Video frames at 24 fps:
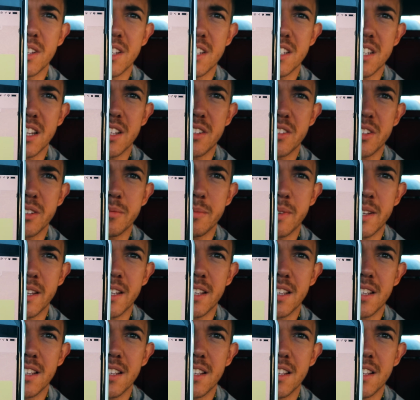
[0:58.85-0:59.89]
did you say to me?
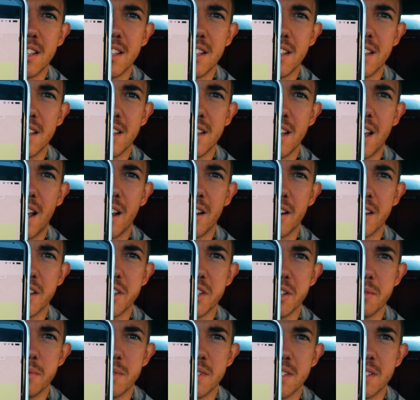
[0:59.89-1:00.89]
I'm gonna shit